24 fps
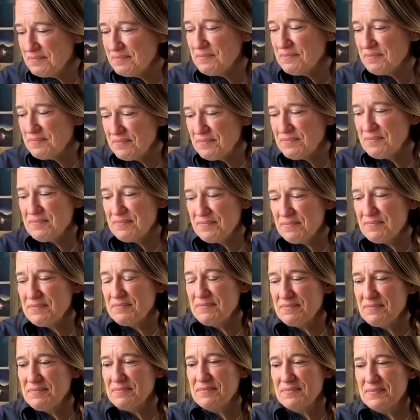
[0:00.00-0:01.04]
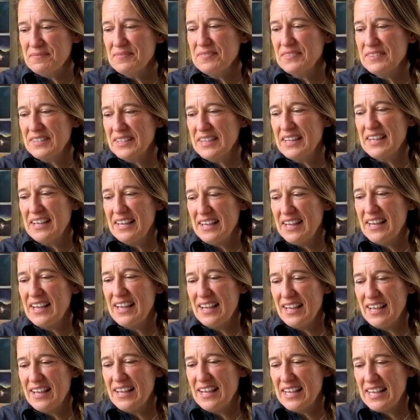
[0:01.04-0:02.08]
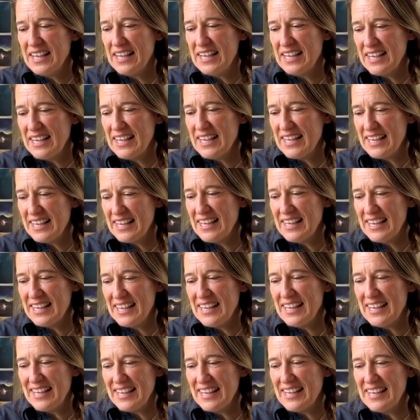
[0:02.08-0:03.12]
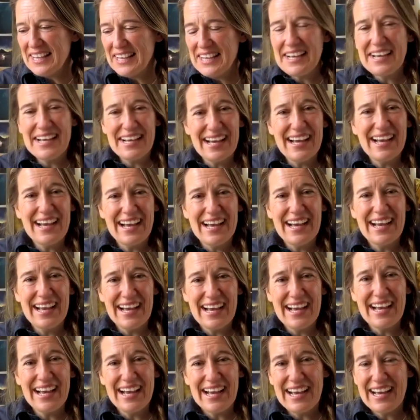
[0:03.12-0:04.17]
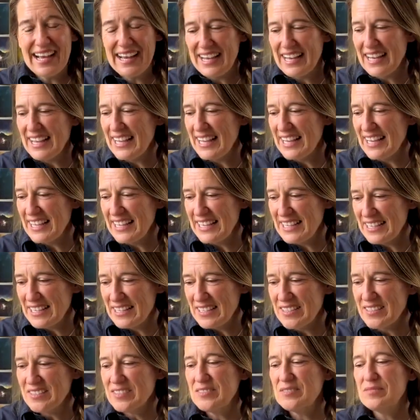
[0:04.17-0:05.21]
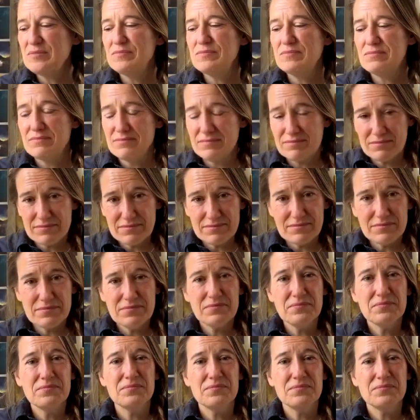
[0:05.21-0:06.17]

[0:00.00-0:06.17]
(not speaking)